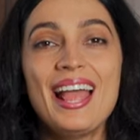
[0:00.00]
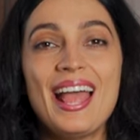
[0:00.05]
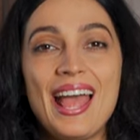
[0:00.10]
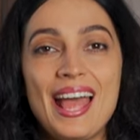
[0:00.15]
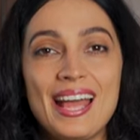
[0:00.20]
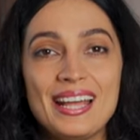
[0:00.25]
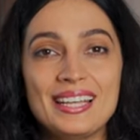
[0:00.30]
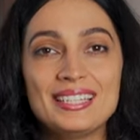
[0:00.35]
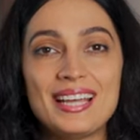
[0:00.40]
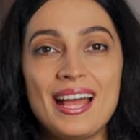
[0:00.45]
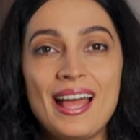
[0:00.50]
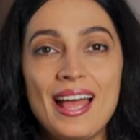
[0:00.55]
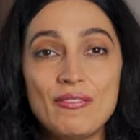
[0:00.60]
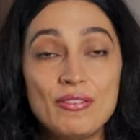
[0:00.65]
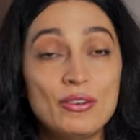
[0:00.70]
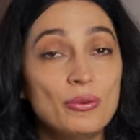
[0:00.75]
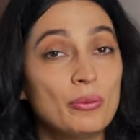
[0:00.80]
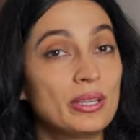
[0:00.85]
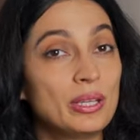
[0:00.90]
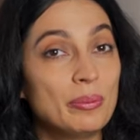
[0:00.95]
and I
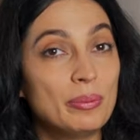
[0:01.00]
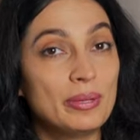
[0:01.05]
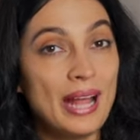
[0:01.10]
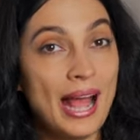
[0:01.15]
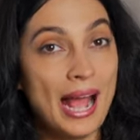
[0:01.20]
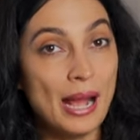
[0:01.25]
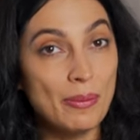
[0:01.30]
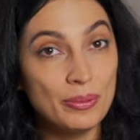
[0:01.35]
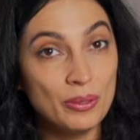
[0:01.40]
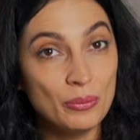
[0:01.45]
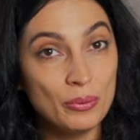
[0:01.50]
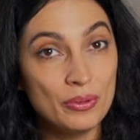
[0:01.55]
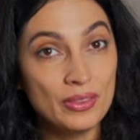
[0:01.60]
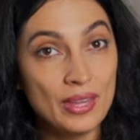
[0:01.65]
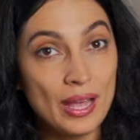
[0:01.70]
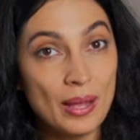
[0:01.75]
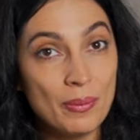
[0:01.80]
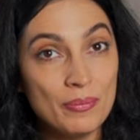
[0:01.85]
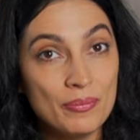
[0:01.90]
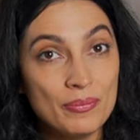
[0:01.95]
haven't really been happy with
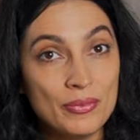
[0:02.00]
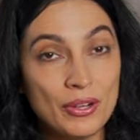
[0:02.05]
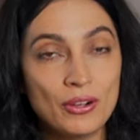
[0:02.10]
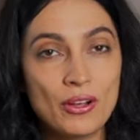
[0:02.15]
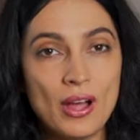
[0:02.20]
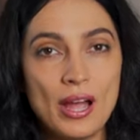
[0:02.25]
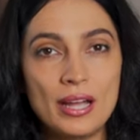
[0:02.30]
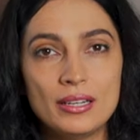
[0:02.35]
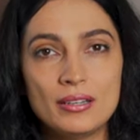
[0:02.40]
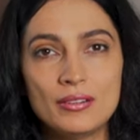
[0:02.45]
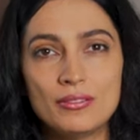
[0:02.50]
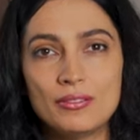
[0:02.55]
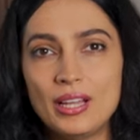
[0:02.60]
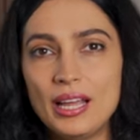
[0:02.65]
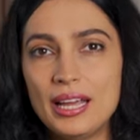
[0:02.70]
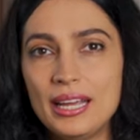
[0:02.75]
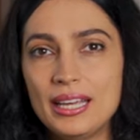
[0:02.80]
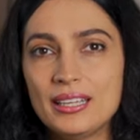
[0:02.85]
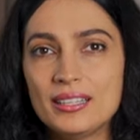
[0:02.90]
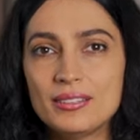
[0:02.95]
them. They're kind of
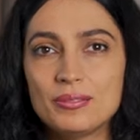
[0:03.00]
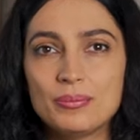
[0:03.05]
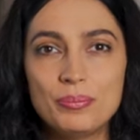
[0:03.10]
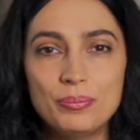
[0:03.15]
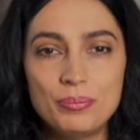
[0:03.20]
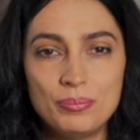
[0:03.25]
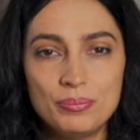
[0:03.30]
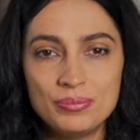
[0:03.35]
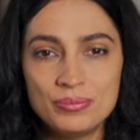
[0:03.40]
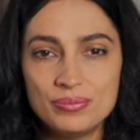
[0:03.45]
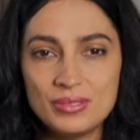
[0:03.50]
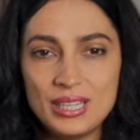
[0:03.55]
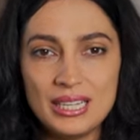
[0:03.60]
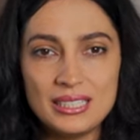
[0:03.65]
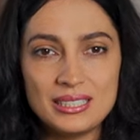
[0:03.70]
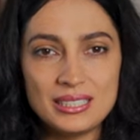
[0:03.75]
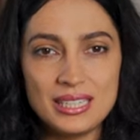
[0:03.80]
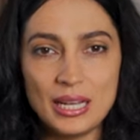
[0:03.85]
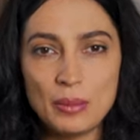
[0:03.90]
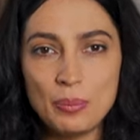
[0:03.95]
like,
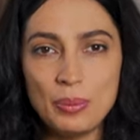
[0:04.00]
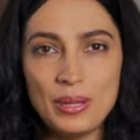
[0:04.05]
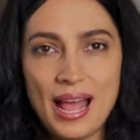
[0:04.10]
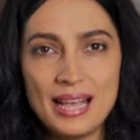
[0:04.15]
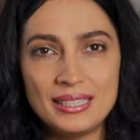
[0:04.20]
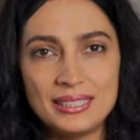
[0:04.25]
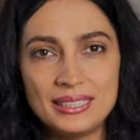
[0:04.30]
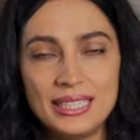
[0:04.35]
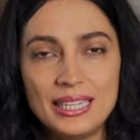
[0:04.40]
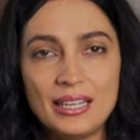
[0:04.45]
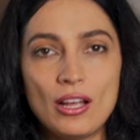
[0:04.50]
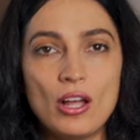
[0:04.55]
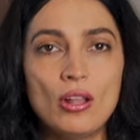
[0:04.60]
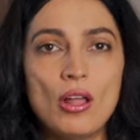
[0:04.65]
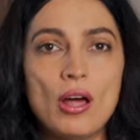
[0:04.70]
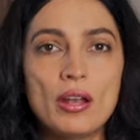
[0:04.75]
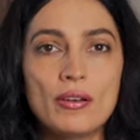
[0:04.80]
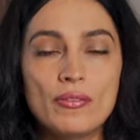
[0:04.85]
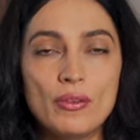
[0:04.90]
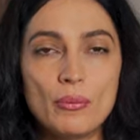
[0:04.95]
taste like plastic. A
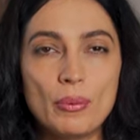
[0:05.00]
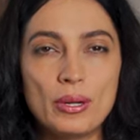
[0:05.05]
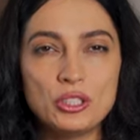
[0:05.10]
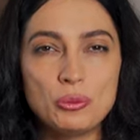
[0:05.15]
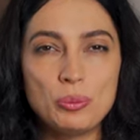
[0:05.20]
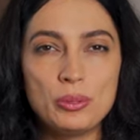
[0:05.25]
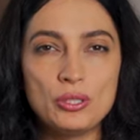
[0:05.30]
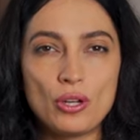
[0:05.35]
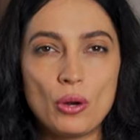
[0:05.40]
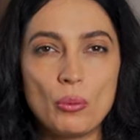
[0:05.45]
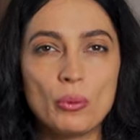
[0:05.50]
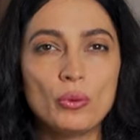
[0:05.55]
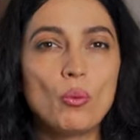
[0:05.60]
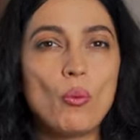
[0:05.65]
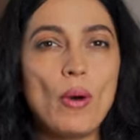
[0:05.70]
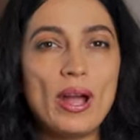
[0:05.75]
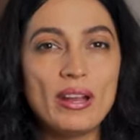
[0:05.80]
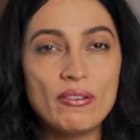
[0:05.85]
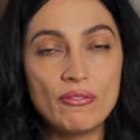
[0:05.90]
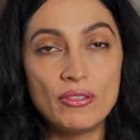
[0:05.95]
lot of the recipes are with
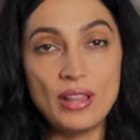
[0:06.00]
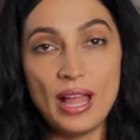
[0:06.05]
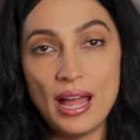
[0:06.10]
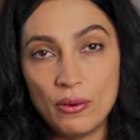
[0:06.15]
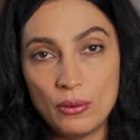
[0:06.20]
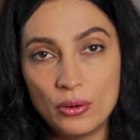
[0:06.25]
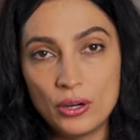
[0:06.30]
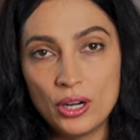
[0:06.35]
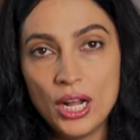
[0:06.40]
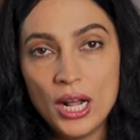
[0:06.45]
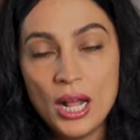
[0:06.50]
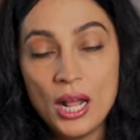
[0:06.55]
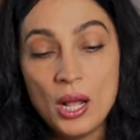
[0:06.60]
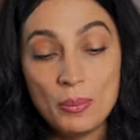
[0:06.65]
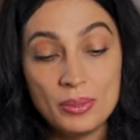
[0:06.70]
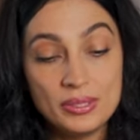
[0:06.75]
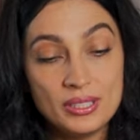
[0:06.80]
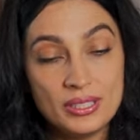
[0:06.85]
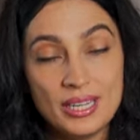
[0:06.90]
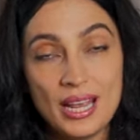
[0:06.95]
white flour,
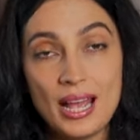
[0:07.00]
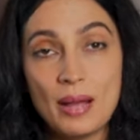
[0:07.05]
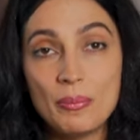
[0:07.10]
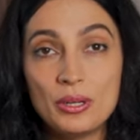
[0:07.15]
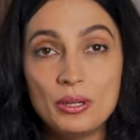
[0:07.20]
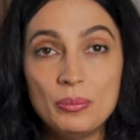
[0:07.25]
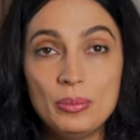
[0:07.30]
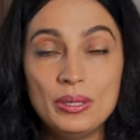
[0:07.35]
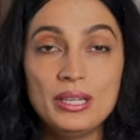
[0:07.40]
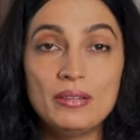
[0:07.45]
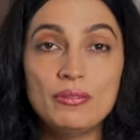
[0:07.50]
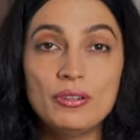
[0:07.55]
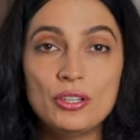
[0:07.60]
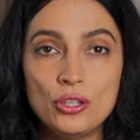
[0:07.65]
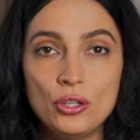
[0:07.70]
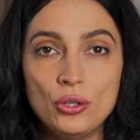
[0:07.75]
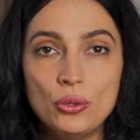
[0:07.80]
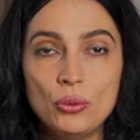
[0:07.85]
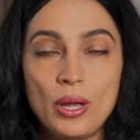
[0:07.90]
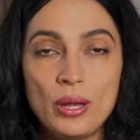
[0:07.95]
but today I'm gonna be
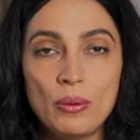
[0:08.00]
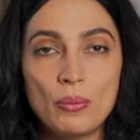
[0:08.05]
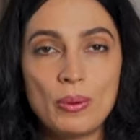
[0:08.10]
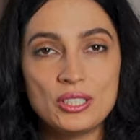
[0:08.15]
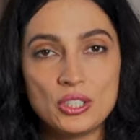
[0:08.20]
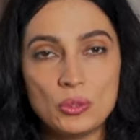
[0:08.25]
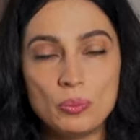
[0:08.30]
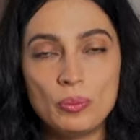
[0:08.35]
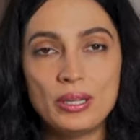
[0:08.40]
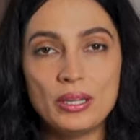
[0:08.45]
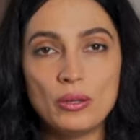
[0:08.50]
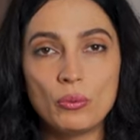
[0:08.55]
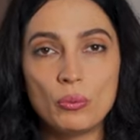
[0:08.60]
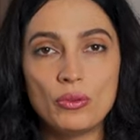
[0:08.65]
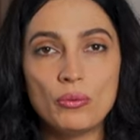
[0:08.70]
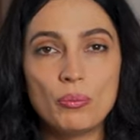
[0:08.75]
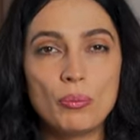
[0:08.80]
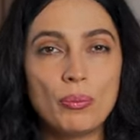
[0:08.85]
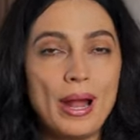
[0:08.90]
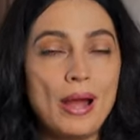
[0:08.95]
giving you a recipe
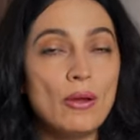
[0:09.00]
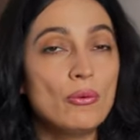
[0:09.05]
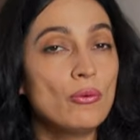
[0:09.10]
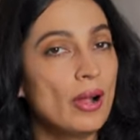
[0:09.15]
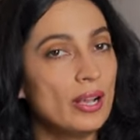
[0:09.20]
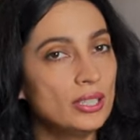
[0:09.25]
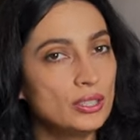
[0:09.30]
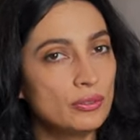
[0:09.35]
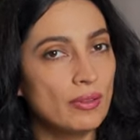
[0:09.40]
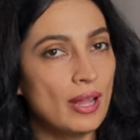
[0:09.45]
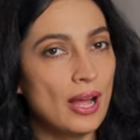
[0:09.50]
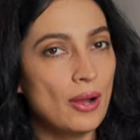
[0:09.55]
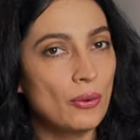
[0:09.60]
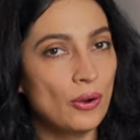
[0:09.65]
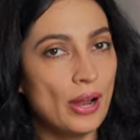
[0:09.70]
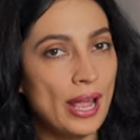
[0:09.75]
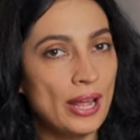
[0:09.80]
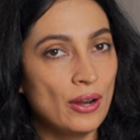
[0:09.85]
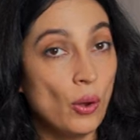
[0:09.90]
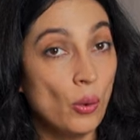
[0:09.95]
with brown rice
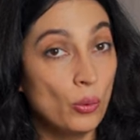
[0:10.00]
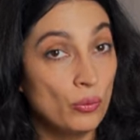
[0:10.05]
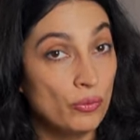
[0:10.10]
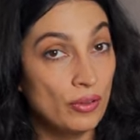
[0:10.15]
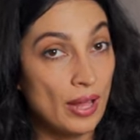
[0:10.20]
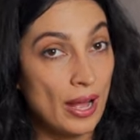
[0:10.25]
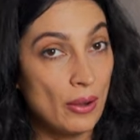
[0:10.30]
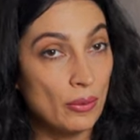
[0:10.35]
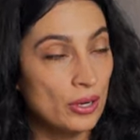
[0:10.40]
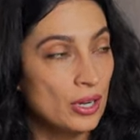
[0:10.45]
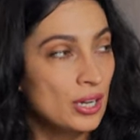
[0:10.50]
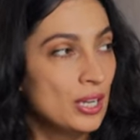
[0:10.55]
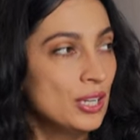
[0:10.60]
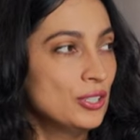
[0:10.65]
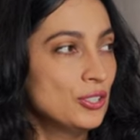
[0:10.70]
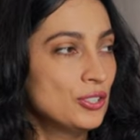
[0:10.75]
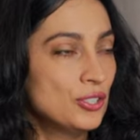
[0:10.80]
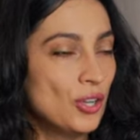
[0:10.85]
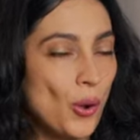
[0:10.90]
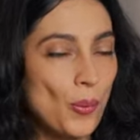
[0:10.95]
flour and oat flour.
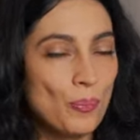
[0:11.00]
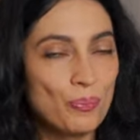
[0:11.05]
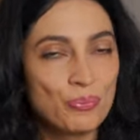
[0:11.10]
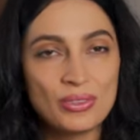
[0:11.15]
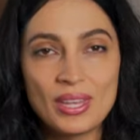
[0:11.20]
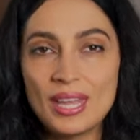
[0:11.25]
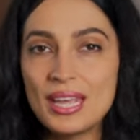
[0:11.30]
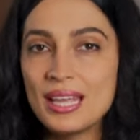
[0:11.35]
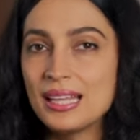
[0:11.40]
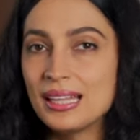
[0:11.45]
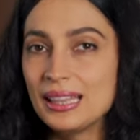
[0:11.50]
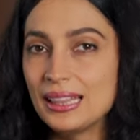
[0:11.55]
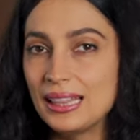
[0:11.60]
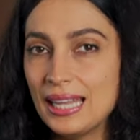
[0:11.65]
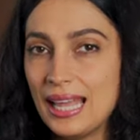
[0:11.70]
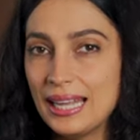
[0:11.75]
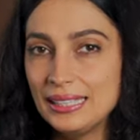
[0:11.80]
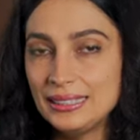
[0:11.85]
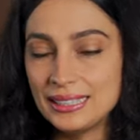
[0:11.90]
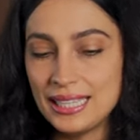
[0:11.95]
So
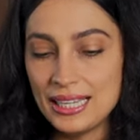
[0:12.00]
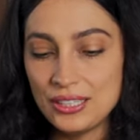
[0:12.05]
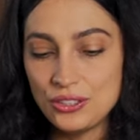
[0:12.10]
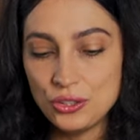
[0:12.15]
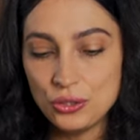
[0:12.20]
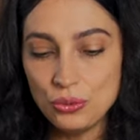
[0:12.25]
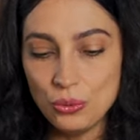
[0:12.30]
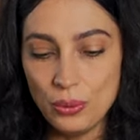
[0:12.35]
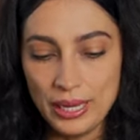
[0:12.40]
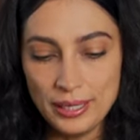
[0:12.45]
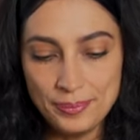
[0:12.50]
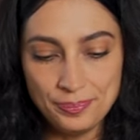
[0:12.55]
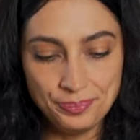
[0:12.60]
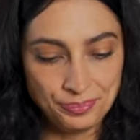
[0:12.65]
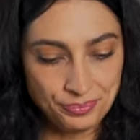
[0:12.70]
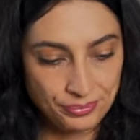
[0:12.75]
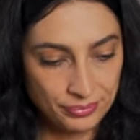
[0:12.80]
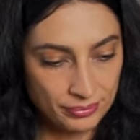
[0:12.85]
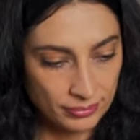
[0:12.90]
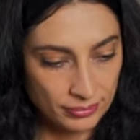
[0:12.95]
let's get to it.